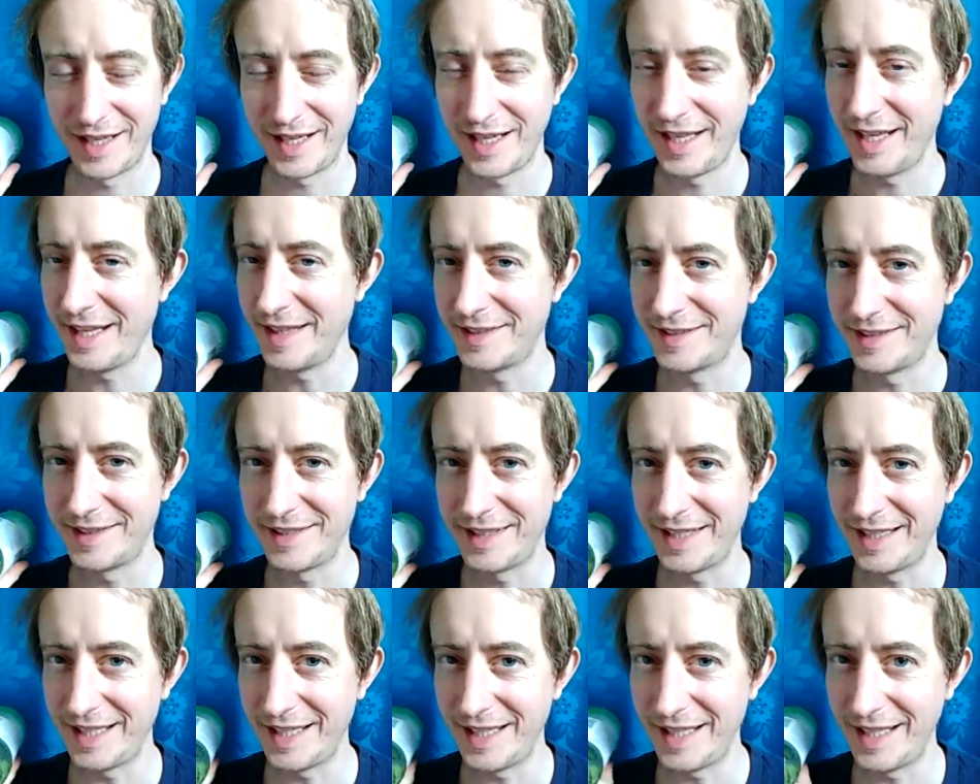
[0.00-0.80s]
is
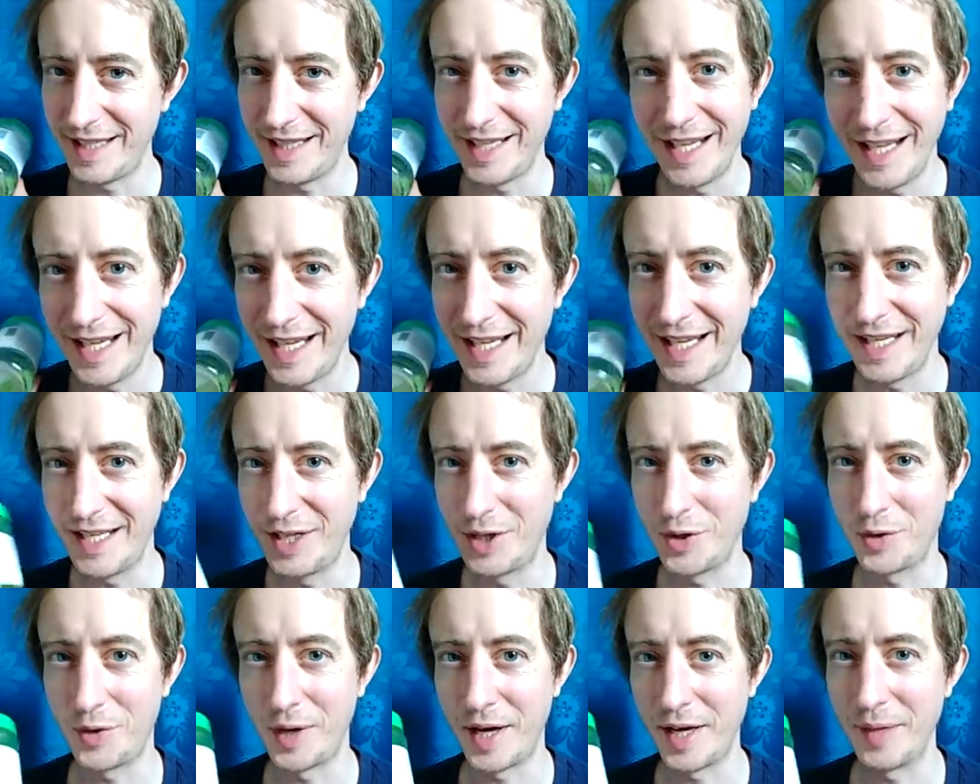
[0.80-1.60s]
an
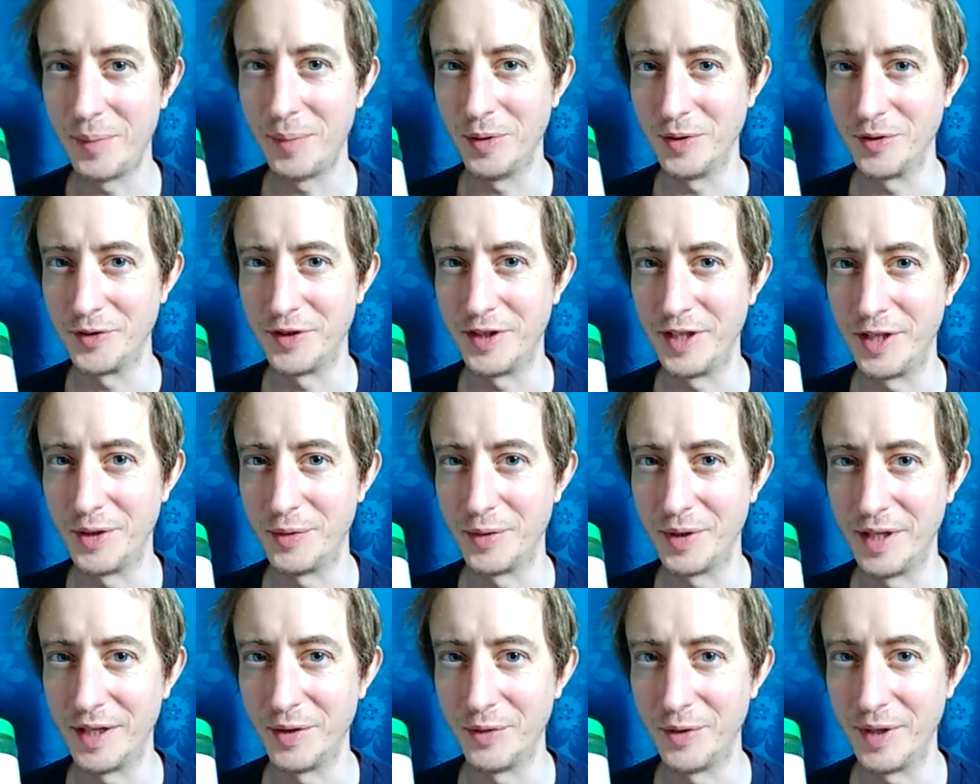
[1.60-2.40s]
incredible
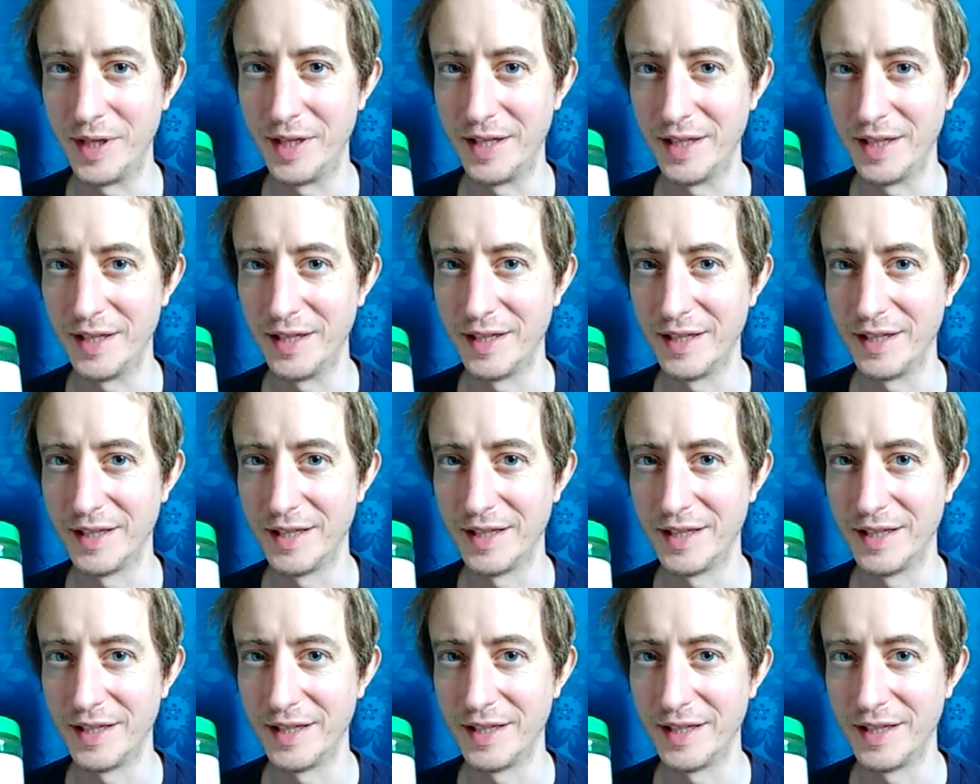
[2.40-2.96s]
secret ingredient.